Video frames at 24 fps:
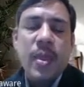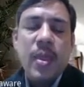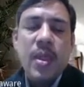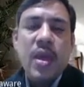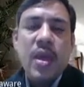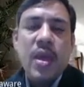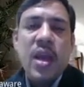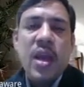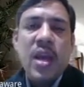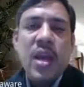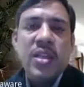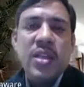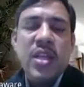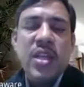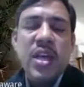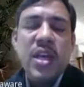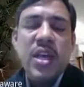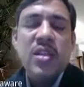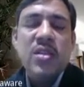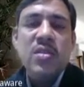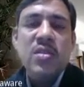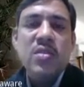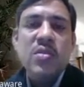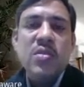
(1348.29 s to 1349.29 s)
and
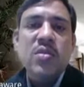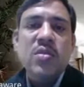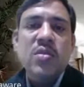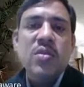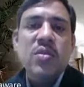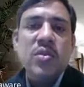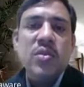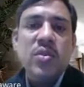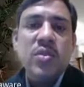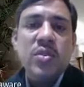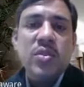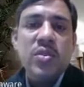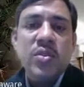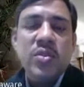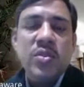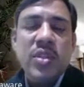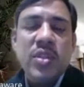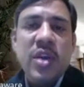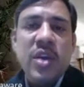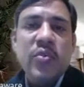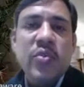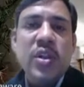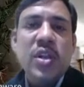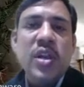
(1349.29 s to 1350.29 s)
then
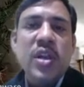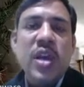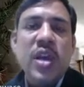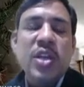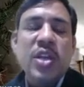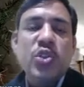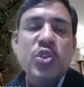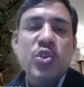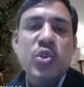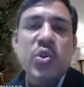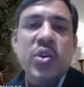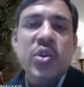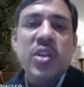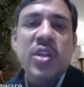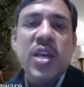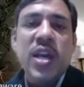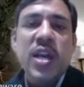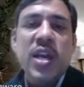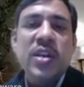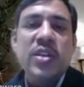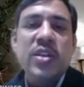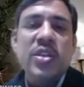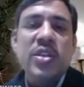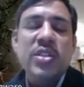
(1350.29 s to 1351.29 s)
they will ensure
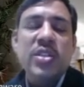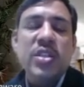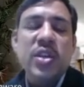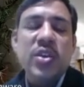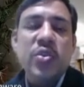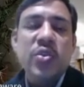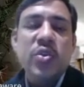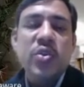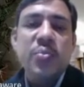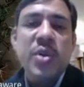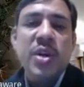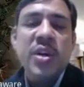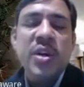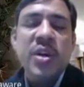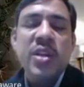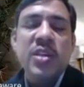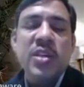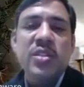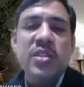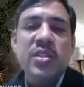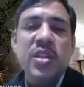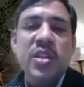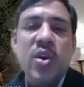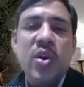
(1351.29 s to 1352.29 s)
that this equipment
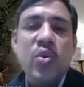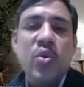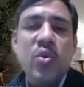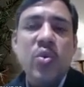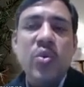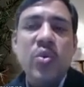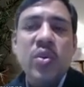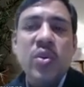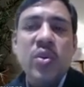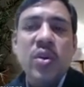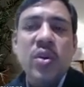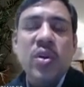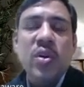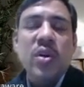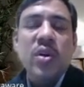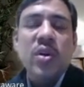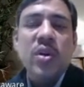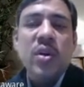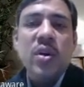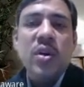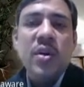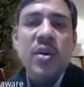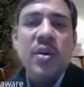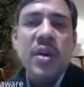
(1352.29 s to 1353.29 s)
is now
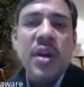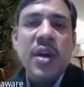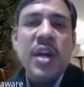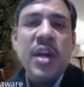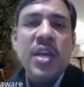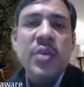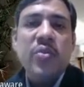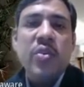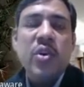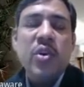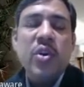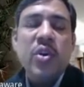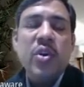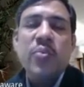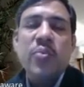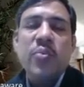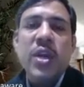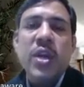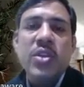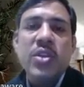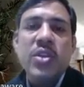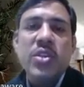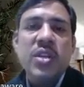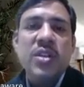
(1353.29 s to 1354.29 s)
ready for
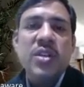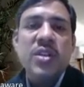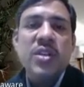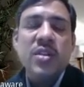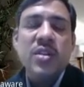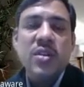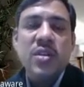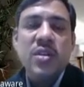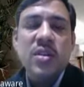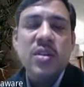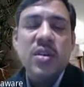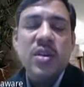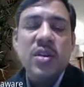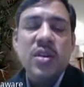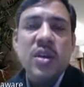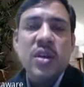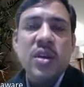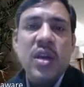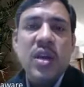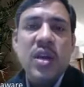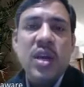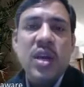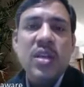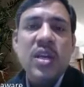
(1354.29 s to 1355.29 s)
operation.
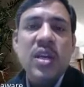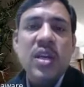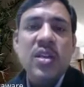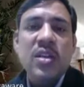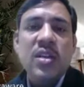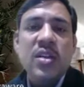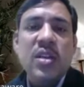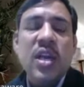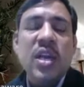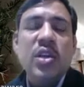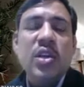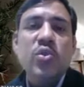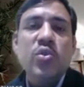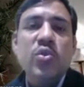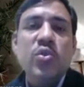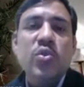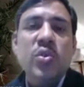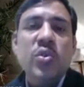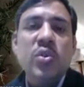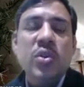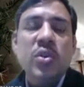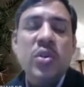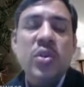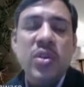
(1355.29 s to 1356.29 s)
And then they
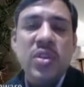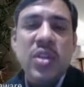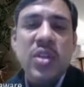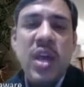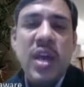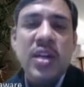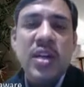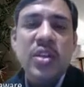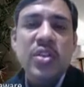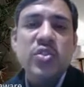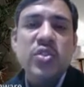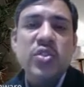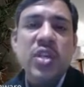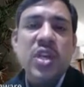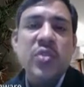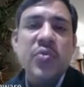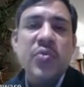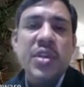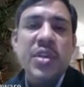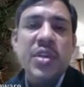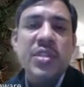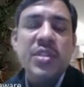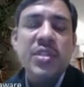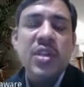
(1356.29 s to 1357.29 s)
took that in
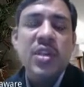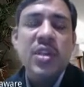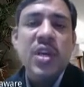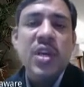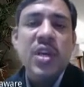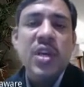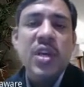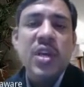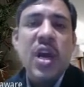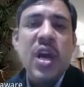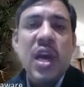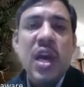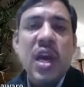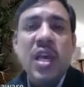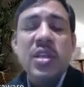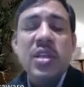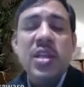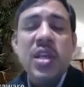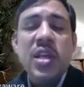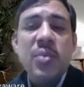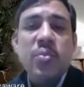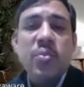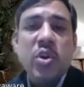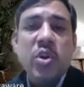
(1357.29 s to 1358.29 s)
service. Again,
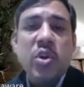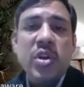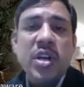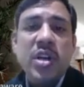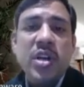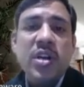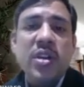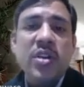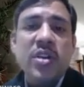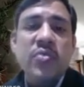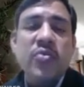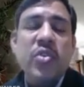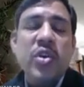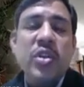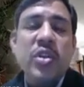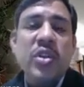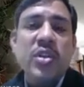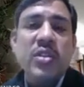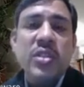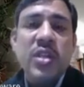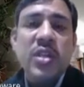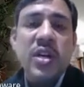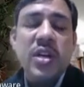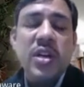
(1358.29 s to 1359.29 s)
they monitor for the
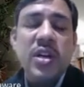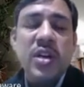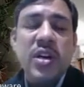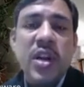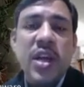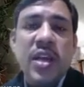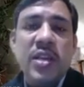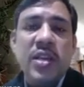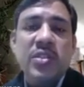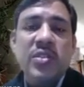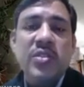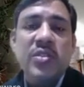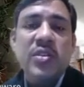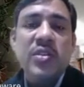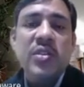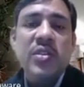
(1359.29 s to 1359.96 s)
certain days